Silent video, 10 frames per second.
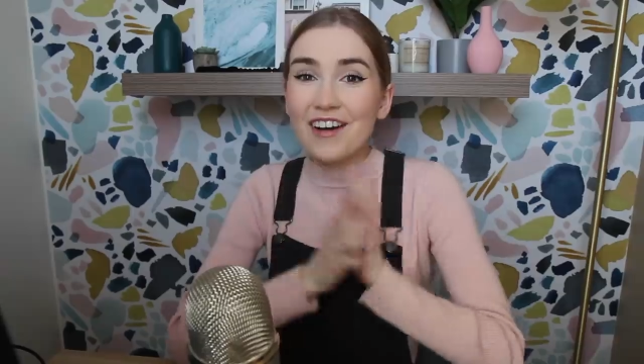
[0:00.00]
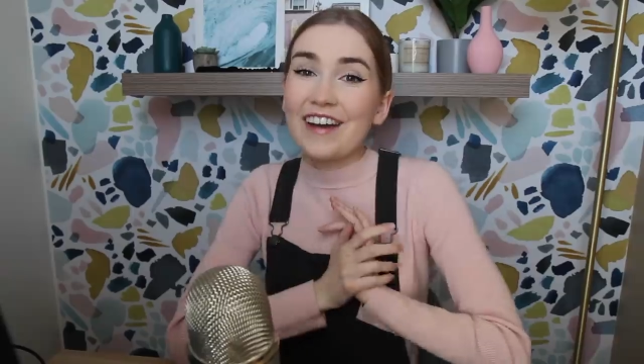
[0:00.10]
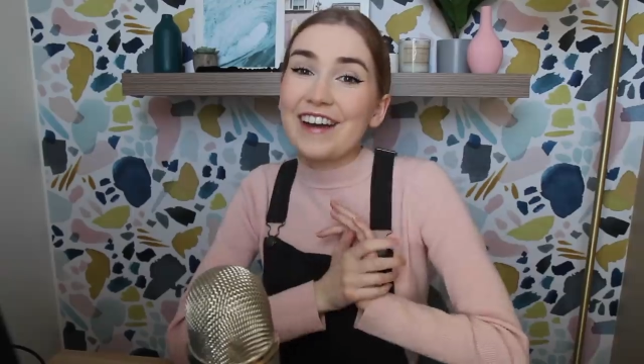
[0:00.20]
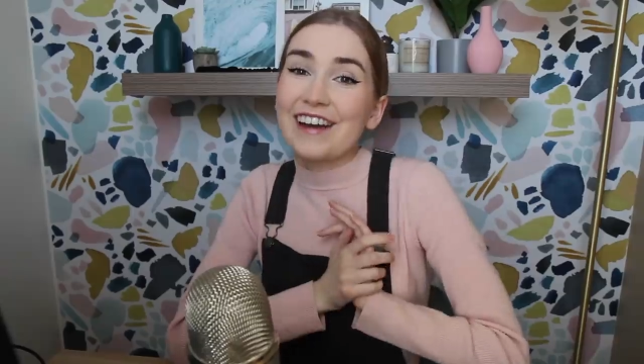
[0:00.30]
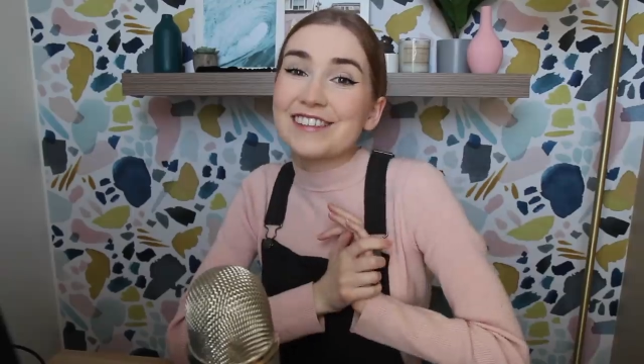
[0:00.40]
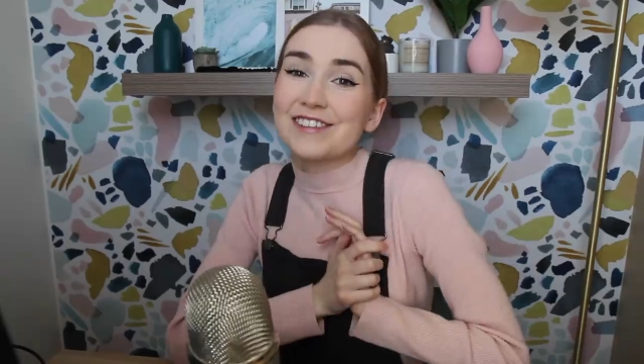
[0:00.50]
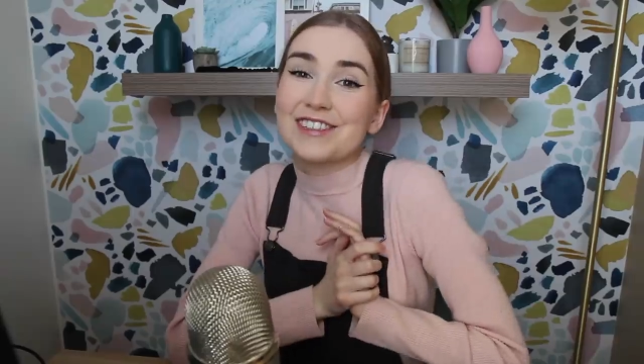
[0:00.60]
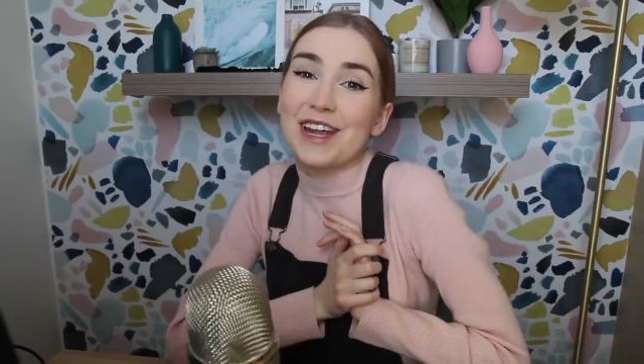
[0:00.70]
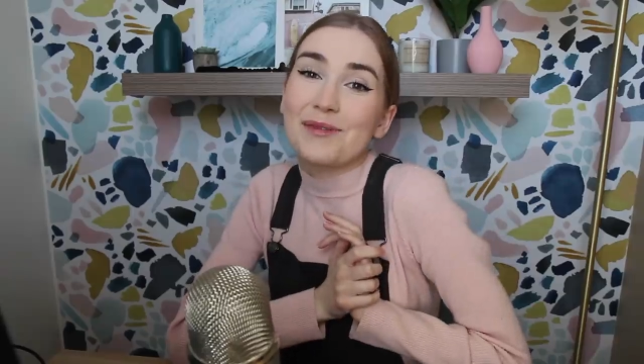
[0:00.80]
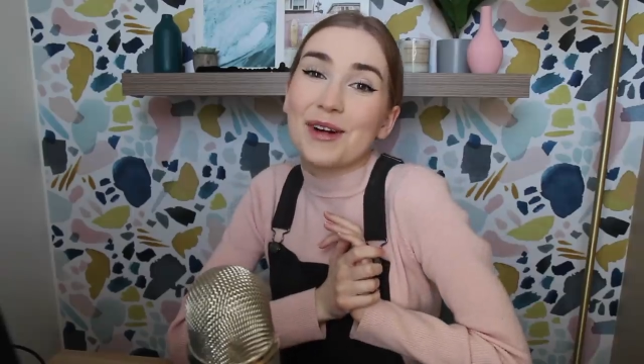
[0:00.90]
Okay guys, so
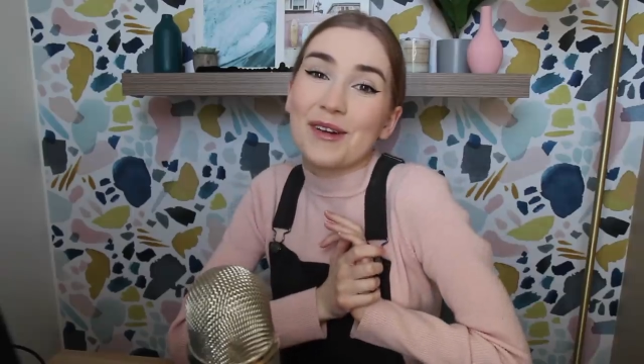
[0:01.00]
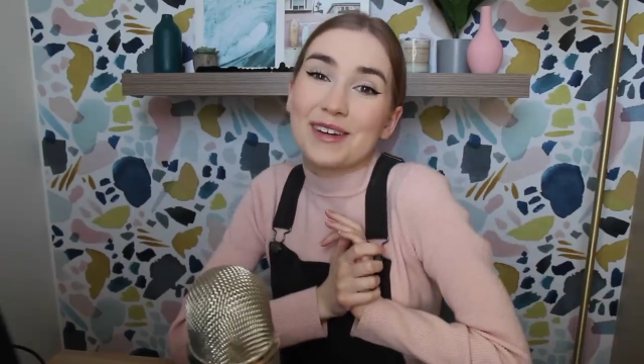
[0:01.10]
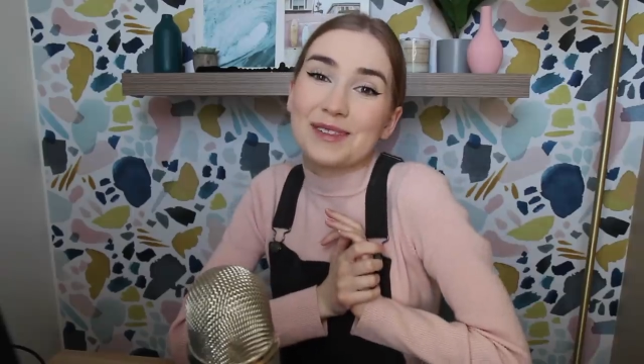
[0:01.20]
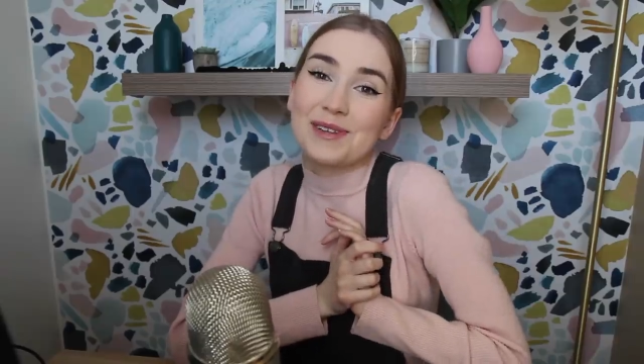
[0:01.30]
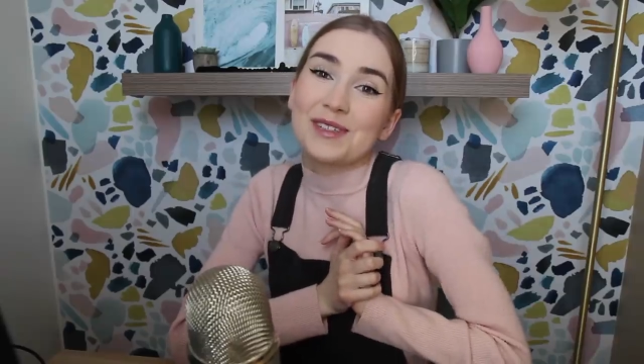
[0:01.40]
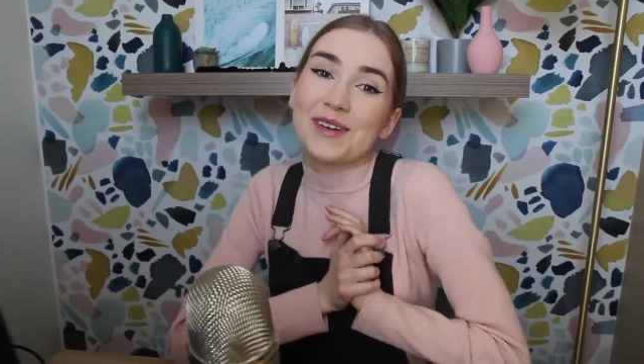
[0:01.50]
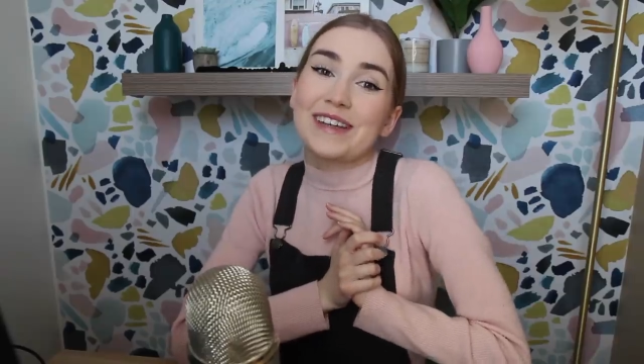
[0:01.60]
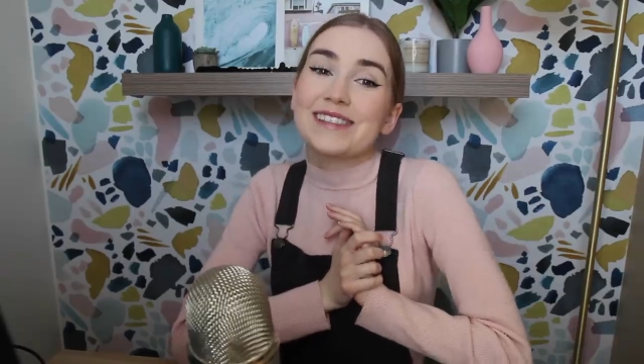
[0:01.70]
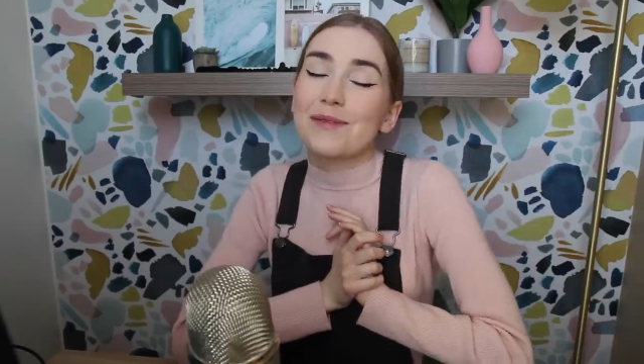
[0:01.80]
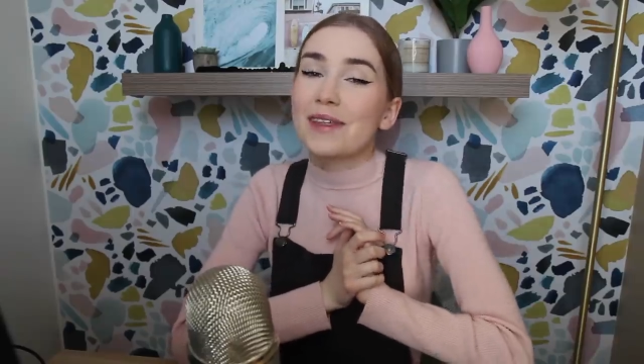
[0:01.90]
today we are going to be
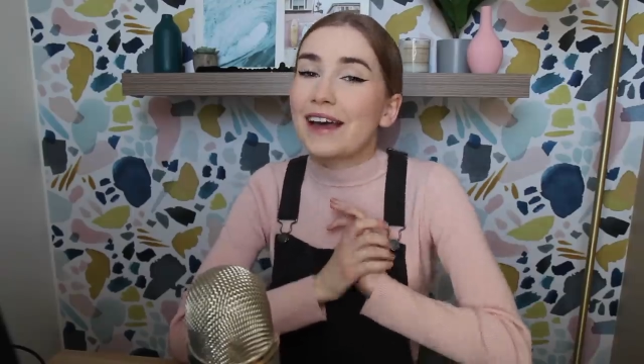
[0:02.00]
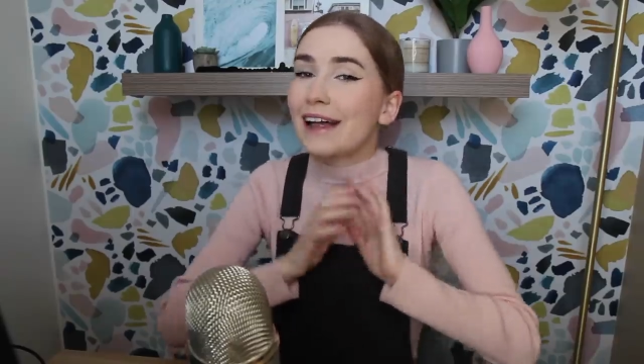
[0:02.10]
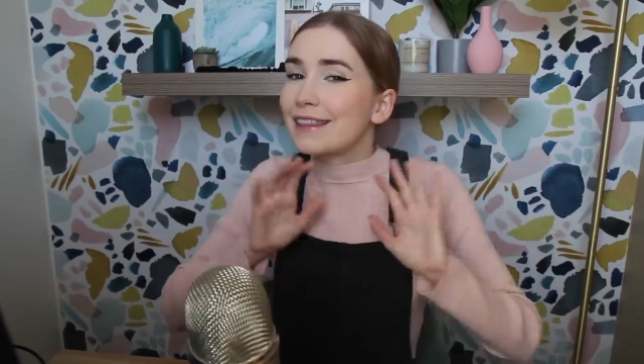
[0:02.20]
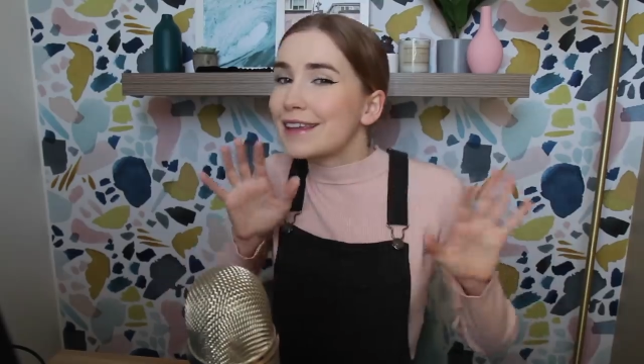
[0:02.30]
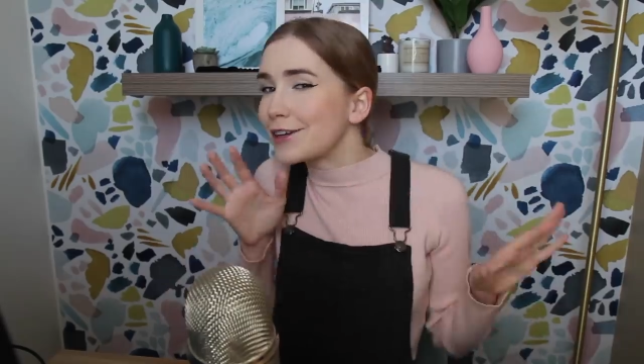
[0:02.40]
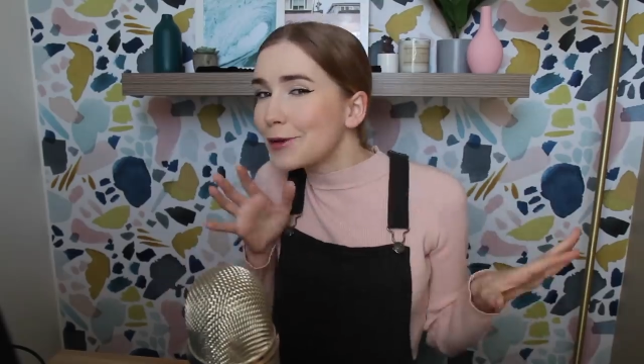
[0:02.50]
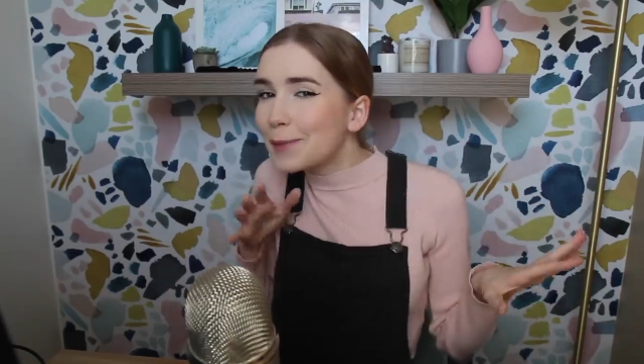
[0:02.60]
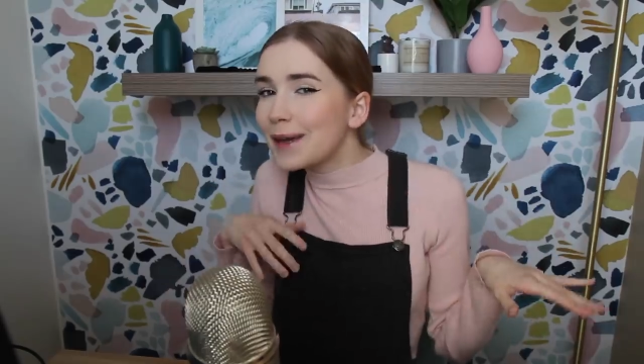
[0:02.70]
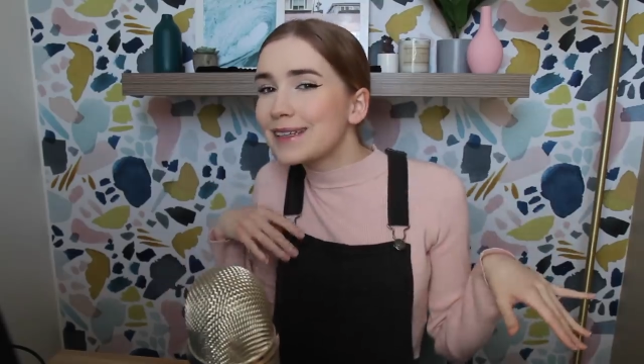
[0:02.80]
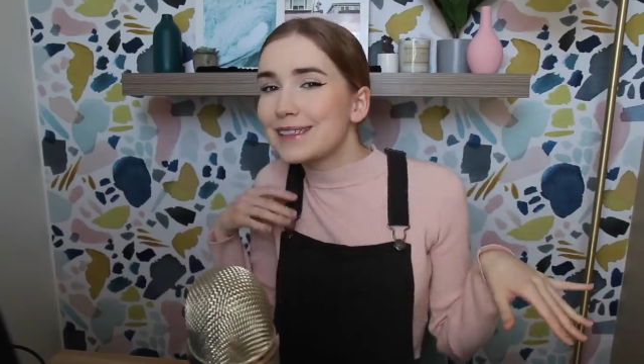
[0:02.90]
doing something a little
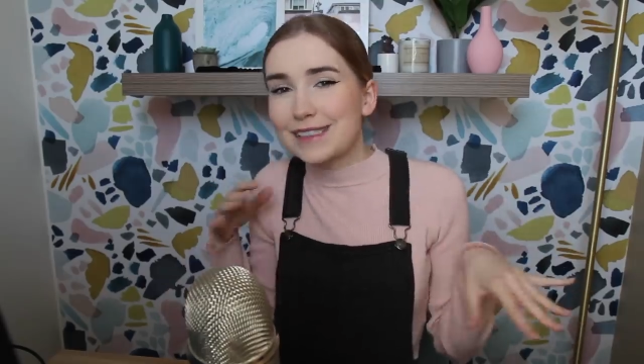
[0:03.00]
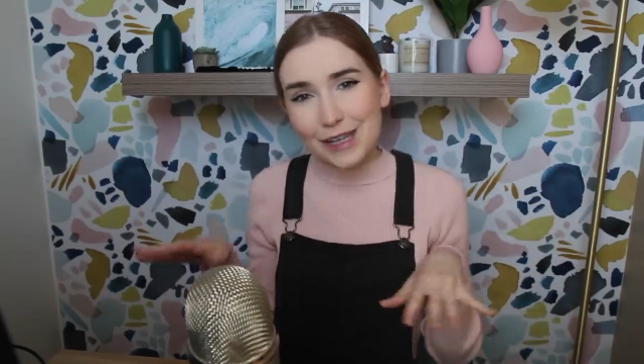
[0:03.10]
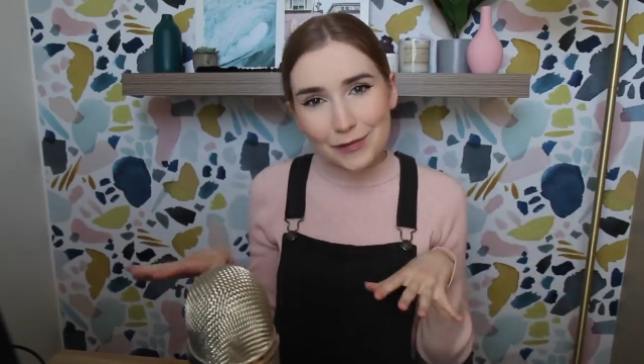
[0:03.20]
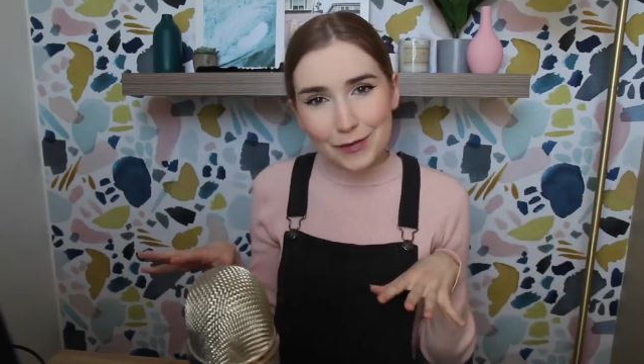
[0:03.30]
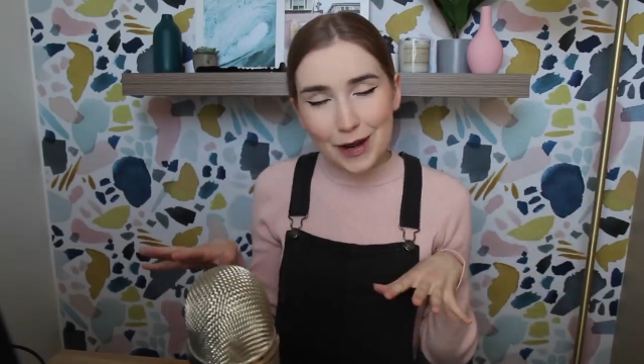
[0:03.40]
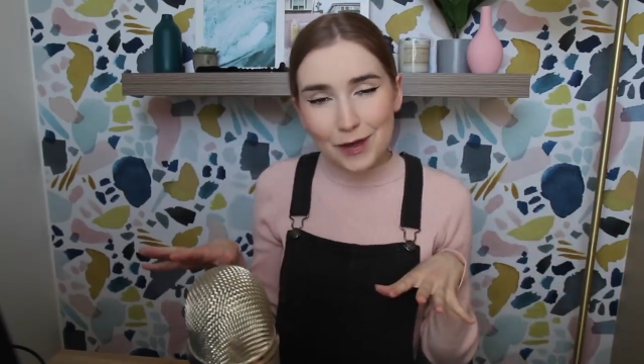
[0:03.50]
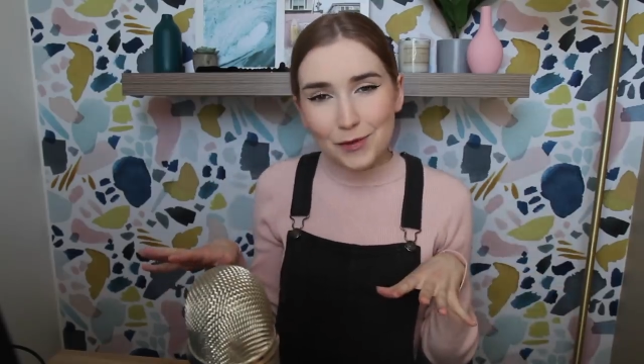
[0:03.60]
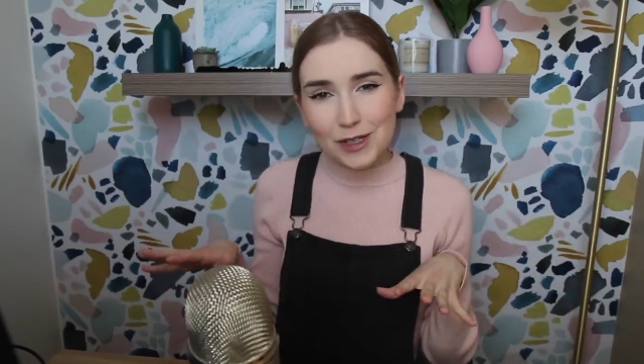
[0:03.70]
bit different.